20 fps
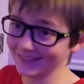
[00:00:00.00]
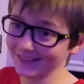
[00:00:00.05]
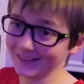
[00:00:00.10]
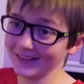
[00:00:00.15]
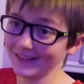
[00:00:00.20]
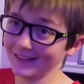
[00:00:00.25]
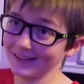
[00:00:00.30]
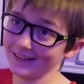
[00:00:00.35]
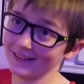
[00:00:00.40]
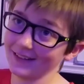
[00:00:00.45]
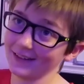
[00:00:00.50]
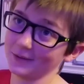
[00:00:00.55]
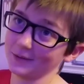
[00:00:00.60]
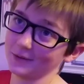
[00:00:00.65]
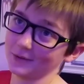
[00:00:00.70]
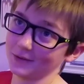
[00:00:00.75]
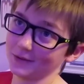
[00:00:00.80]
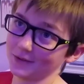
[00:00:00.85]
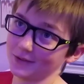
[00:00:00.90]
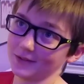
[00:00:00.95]
Yeah,
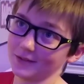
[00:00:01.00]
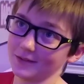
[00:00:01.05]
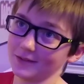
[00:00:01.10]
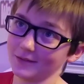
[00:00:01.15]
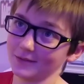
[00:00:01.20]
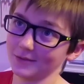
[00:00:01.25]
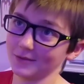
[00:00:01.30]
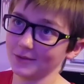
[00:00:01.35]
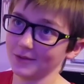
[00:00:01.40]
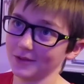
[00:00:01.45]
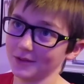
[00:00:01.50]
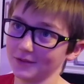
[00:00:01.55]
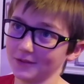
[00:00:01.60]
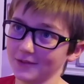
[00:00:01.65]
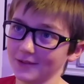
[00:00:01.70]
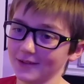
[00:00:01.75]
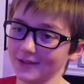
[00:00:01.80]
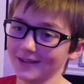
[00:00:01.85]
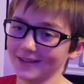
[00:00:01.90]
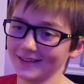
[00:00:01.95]
that was really
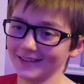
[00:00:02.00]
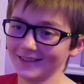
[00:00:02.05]
fun.